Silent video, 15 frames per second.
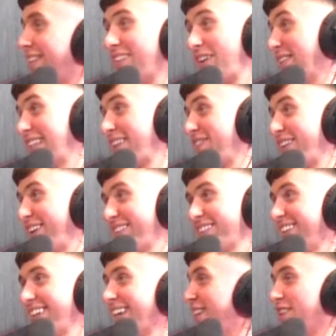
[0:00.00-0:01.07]
no
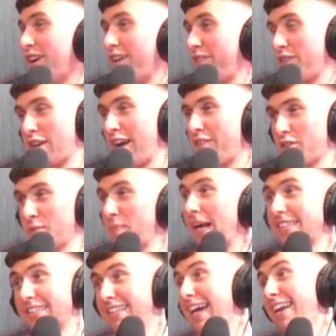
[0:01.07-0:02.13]
no if, if there's
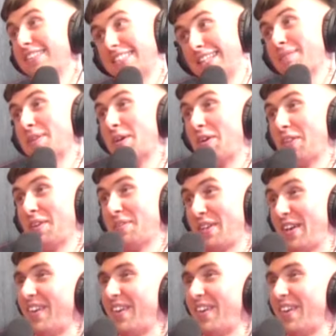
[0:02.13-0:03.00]
price of Tennent's he will be on them you